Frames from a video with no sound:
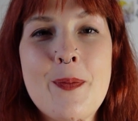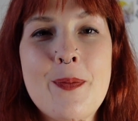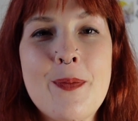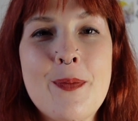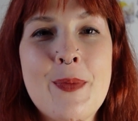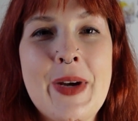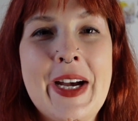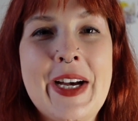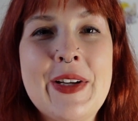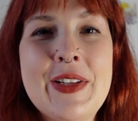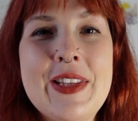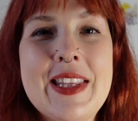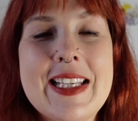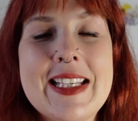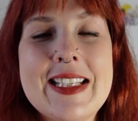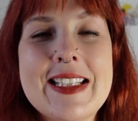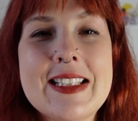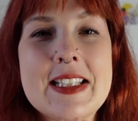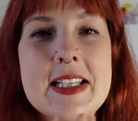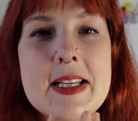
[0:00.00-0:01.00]
mouth
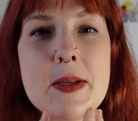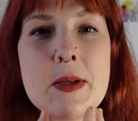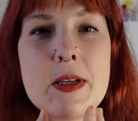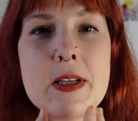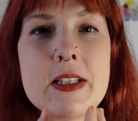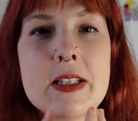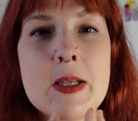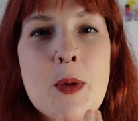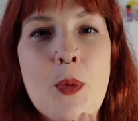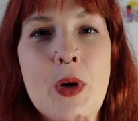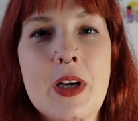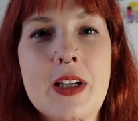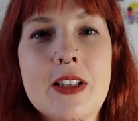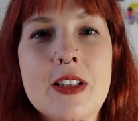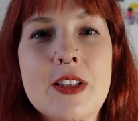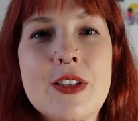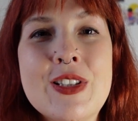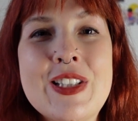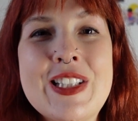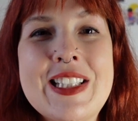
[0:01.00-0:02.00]
is somewhat
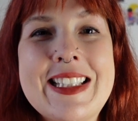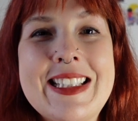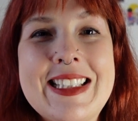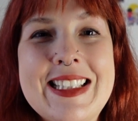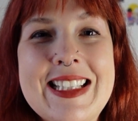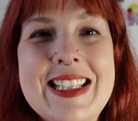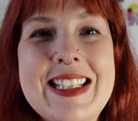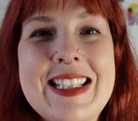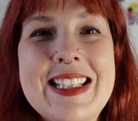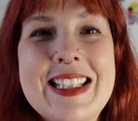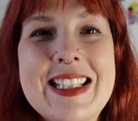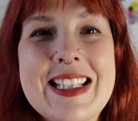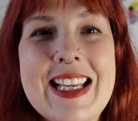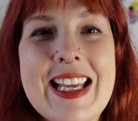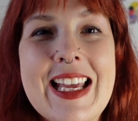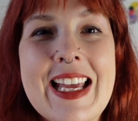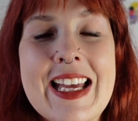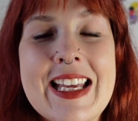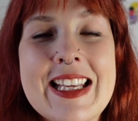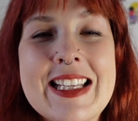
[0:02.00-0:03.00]
closed
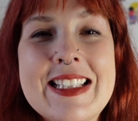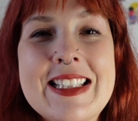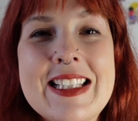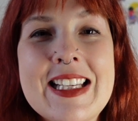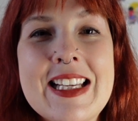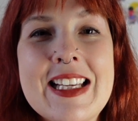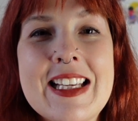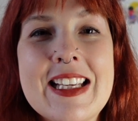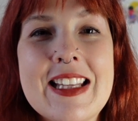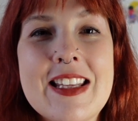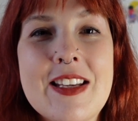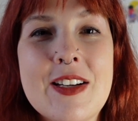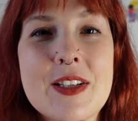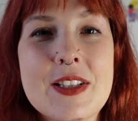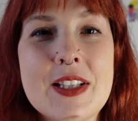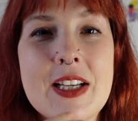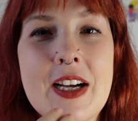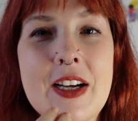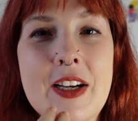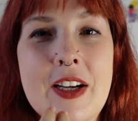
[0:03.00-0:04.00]
and your
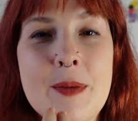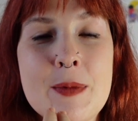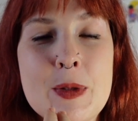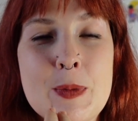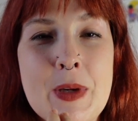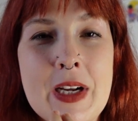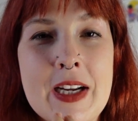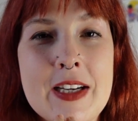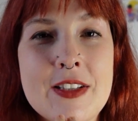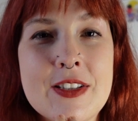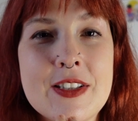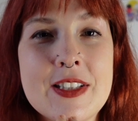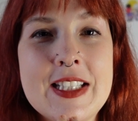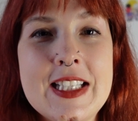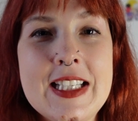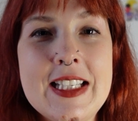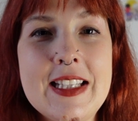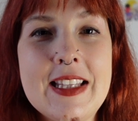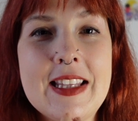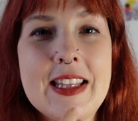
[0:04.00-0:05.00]
tongue comes behind your
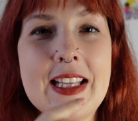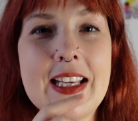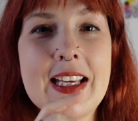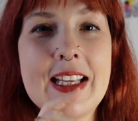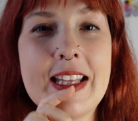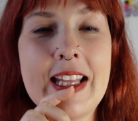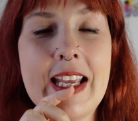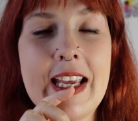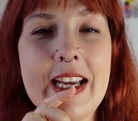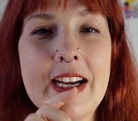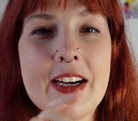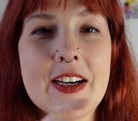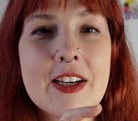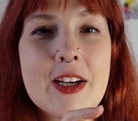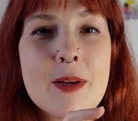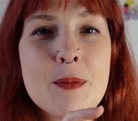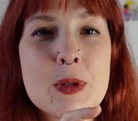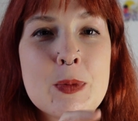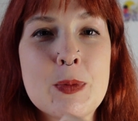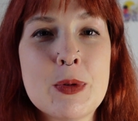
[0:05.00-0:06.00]
teeth and the air
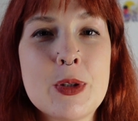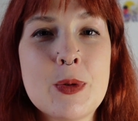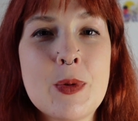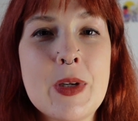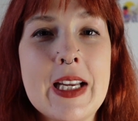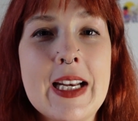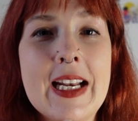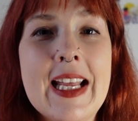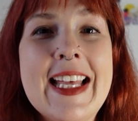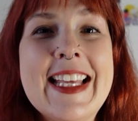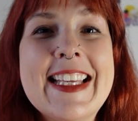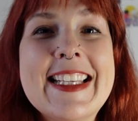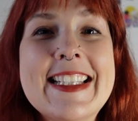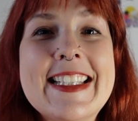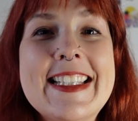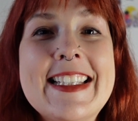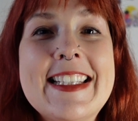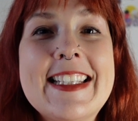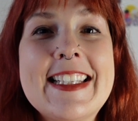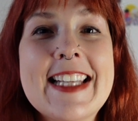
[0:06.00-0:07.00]
comes between.
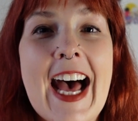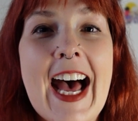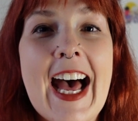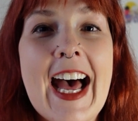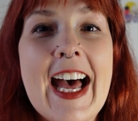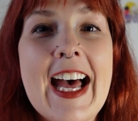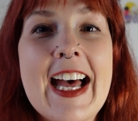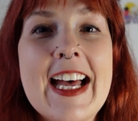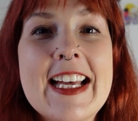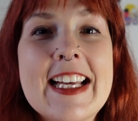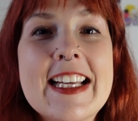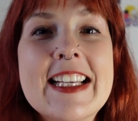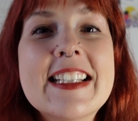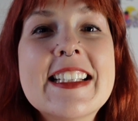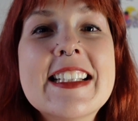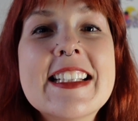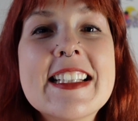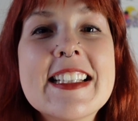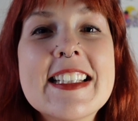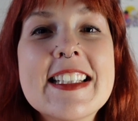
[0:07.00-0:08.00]
Sa,
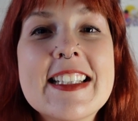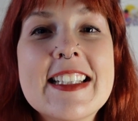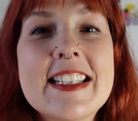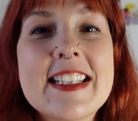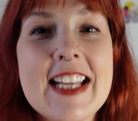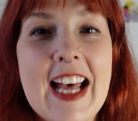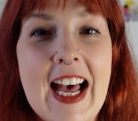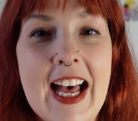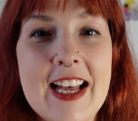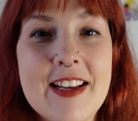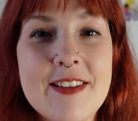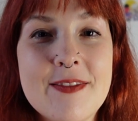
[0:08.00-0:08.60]
sa.